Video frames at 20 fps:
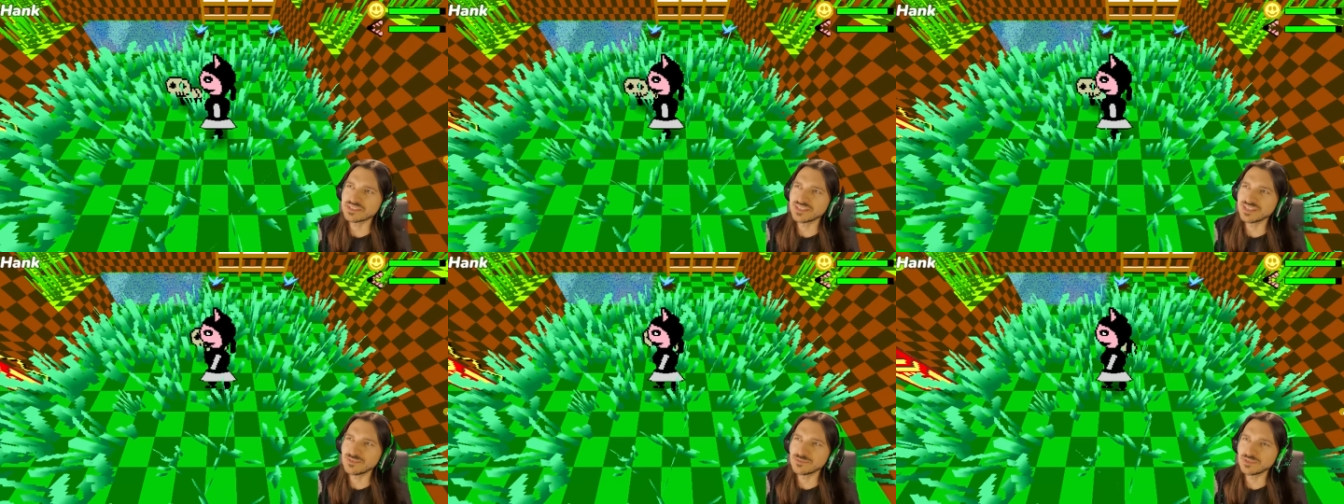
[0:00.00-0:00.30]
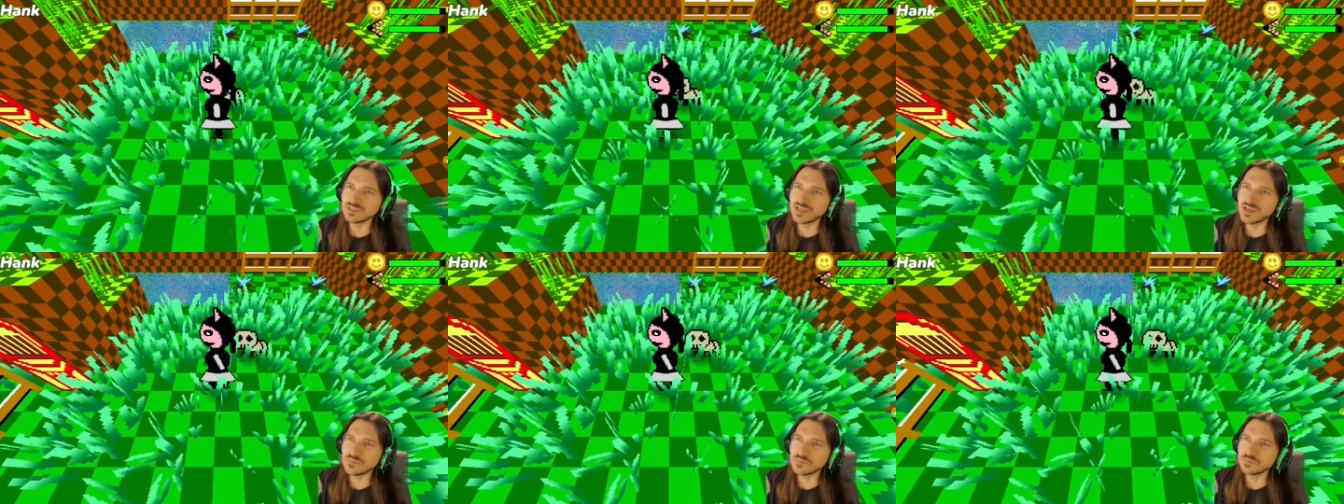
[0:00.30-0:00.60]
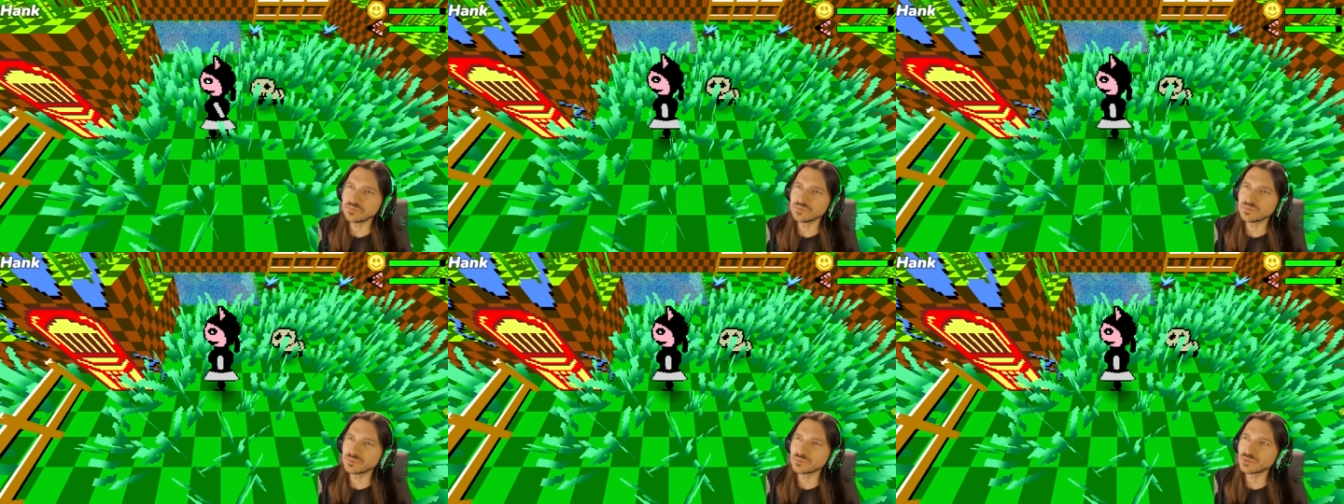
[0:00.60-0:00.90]
to level up.
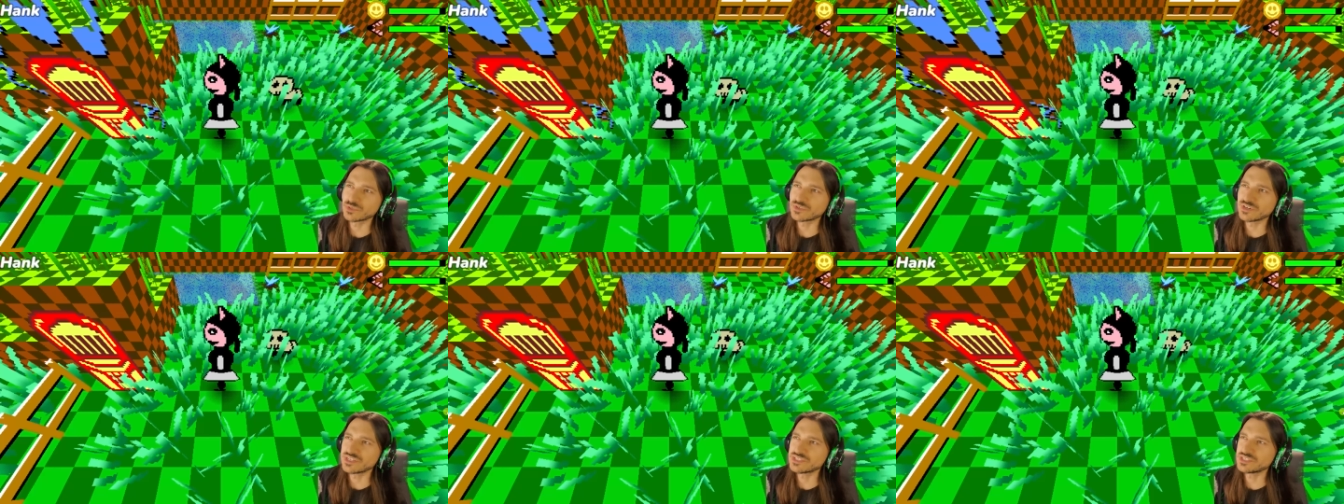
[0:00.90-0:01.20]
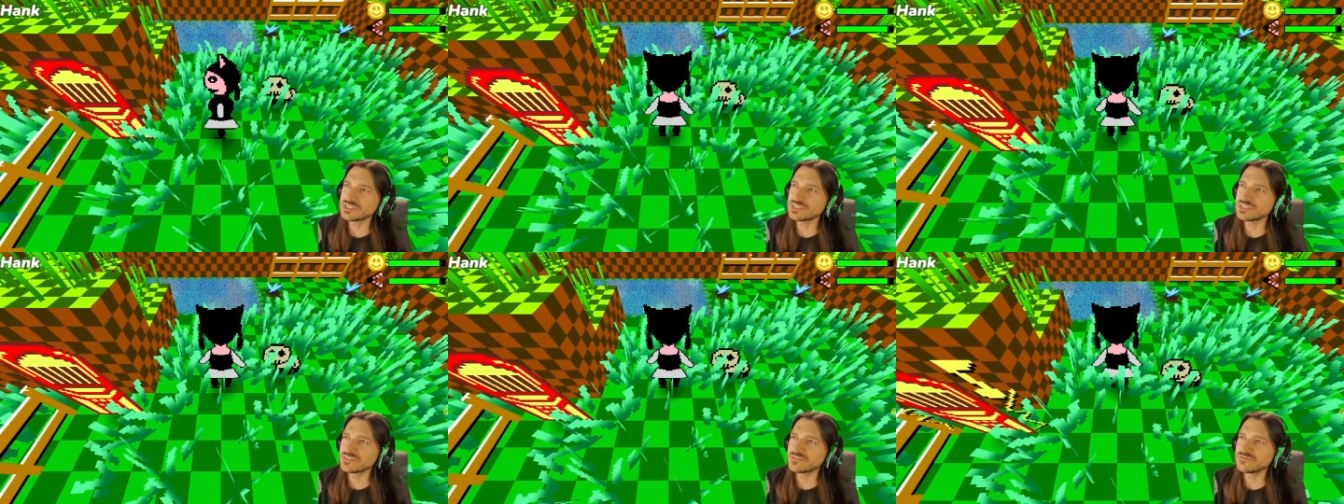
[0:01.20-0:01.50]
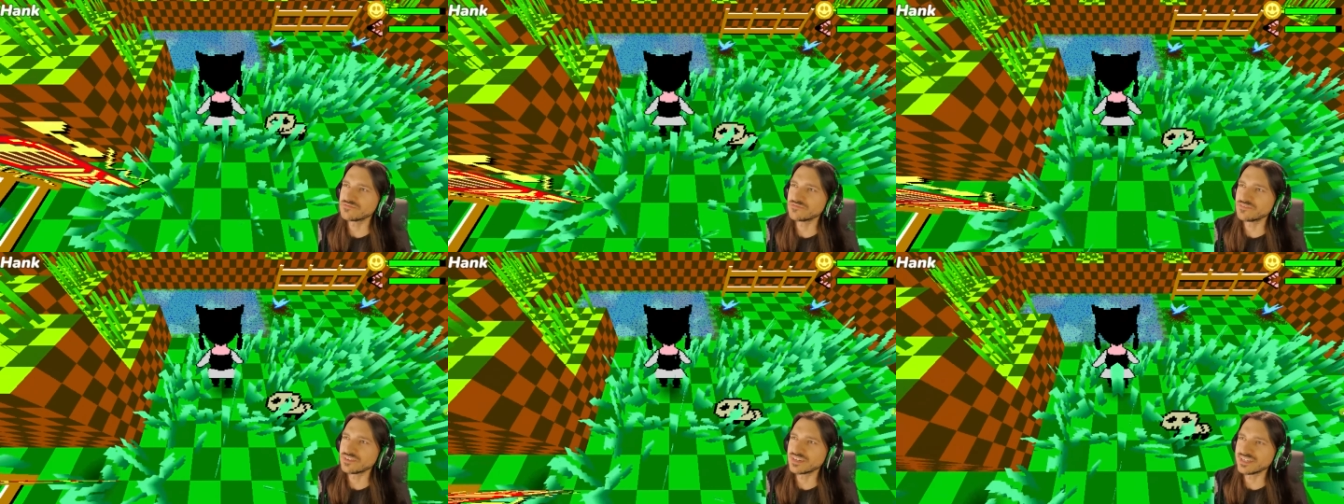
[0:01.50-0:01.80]
Progression is
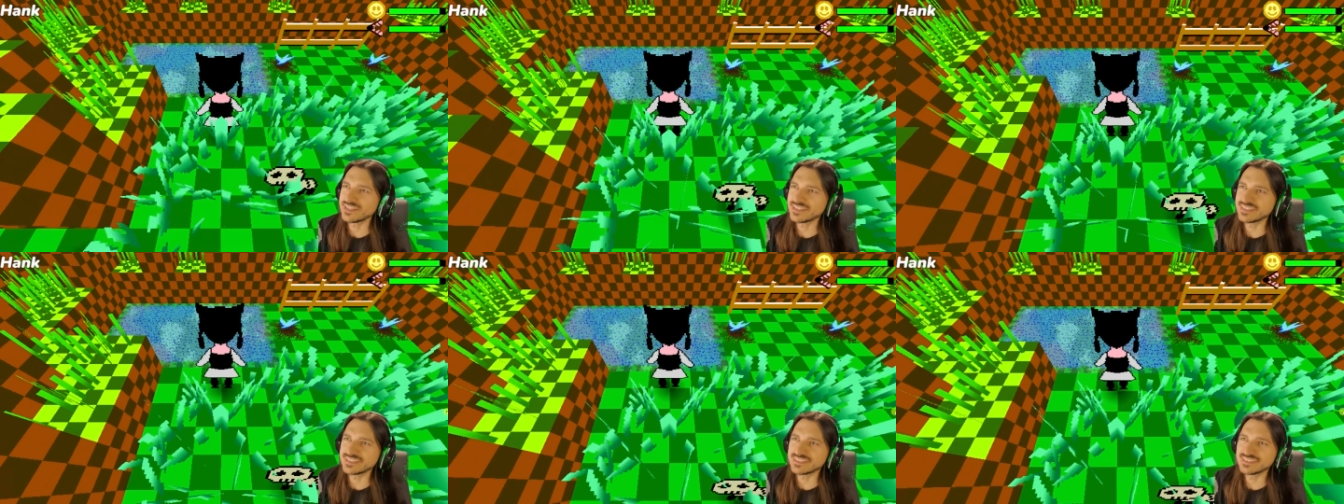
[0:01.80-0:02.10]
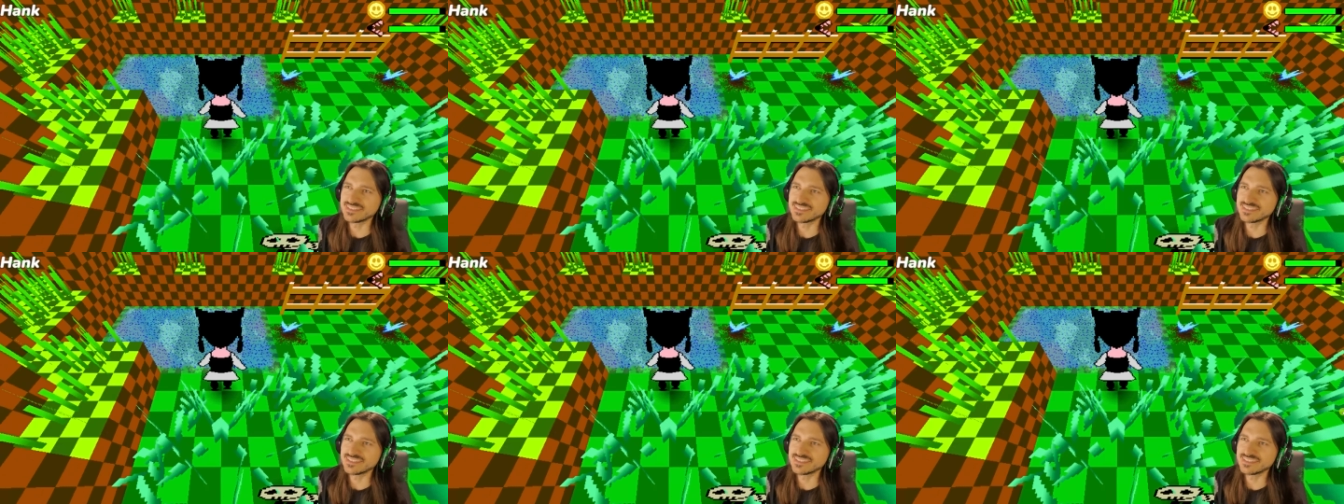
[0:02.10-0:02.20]
fun.